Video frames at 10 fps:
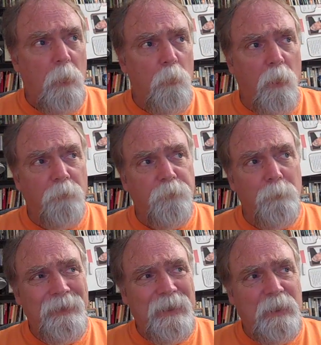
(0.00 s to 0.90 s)
we're also
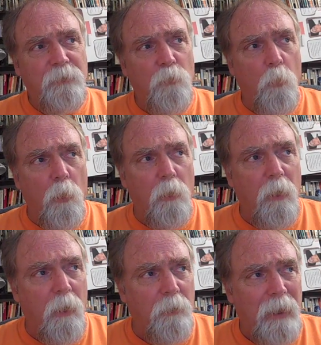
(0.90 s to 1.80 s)
beginning to
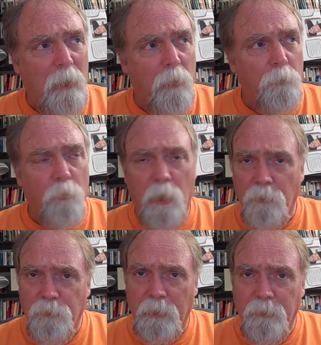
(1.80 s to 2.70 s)
work on our
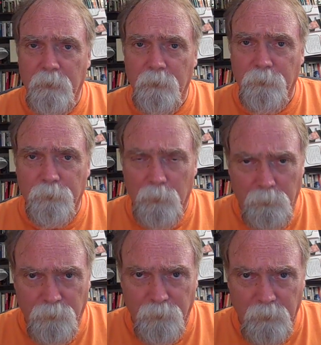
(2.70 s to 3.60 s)
project
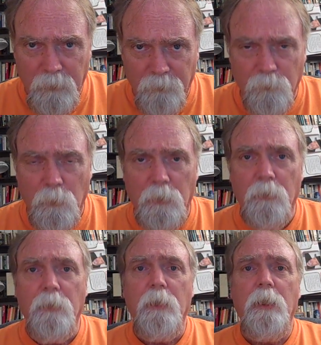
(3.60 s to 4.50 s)
description as
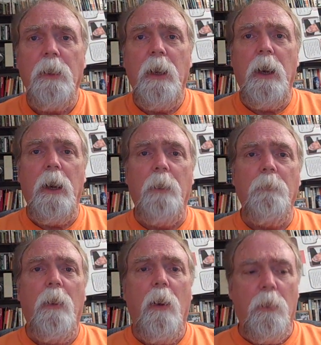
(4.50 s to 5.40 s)
well.
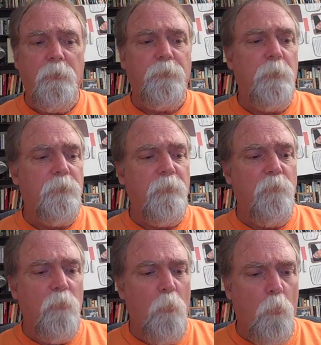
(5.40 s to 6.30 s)
Our description
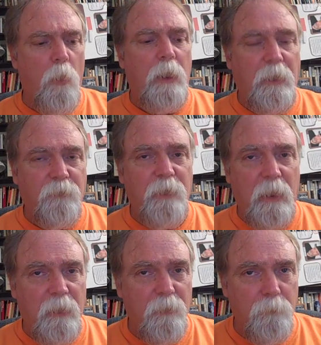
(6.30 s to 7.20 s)
of what
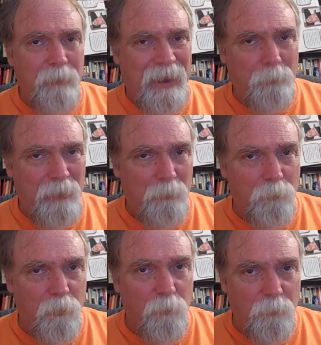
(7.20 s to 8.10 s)
exactly the backpack
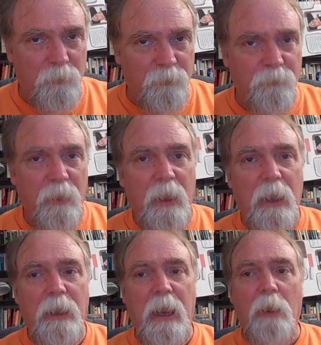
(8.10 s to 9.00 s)
program is
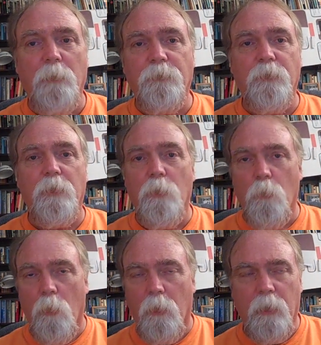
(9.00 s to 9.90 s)
and how it's going to
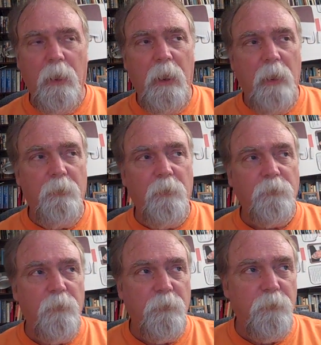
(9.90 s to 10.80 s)
work. And
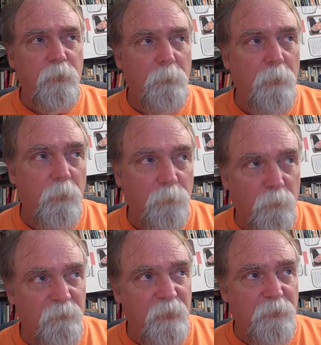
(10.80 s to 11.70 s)
these are the two components. We're
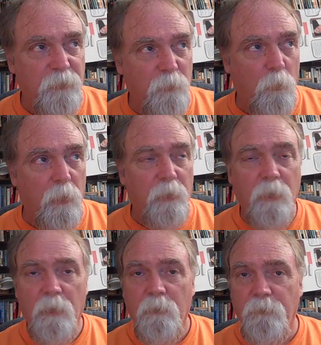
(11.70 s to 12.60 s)
finishing one,
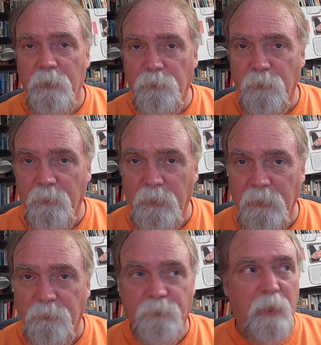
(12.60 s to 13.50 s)
finishing the
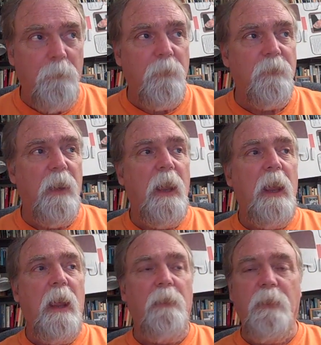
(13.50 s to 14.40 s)
need statement,
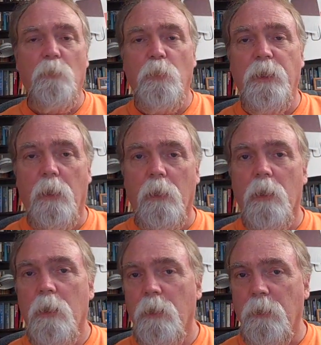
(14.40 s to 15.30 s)
and then we are
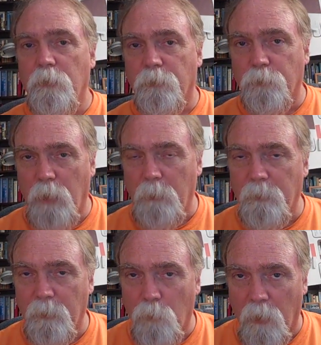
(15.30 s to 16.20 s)

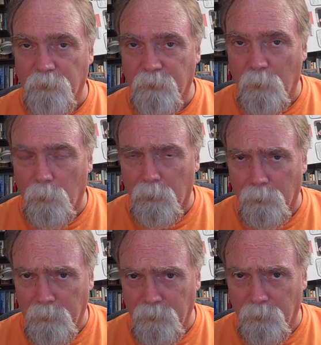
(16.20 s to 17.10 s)
describing the project that we're going
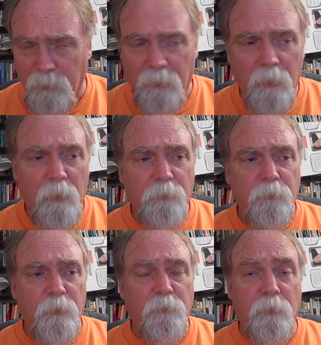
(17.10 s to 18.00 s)
to be doing.
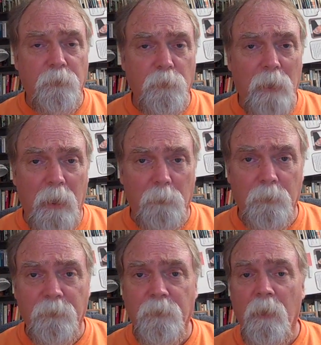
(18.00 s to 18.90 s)
So these are the two
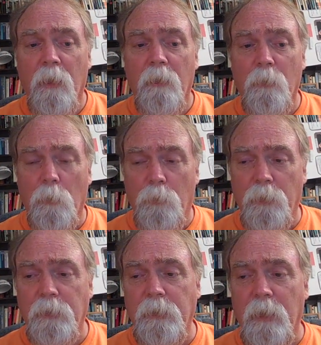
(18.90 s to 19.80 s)
elements that we're
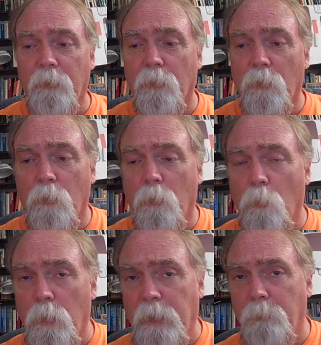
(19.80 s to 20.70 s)
putting together
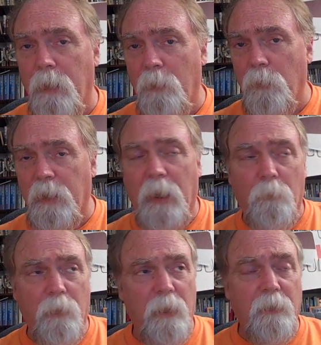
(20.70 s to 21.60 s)
week by week. I
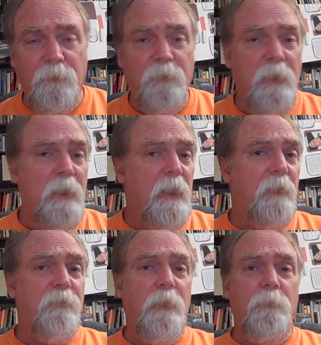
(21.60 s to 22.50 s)
realize
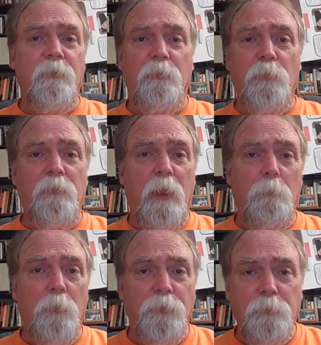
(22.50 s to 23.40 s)
it seems as if we've got
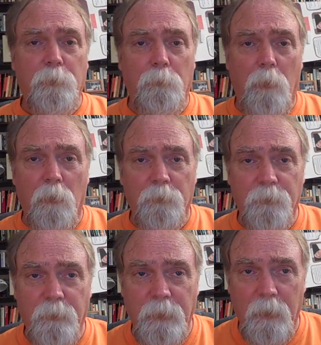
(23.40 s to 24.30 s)
multiple balls
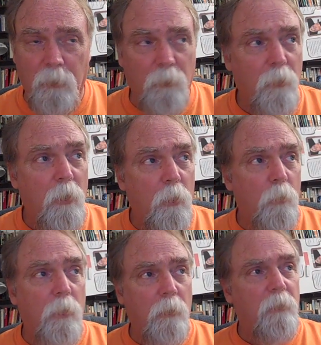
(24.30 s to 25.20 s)
in the air.
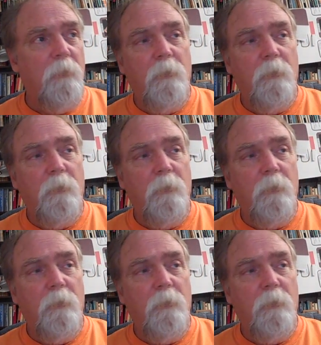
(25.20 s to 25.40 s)
We are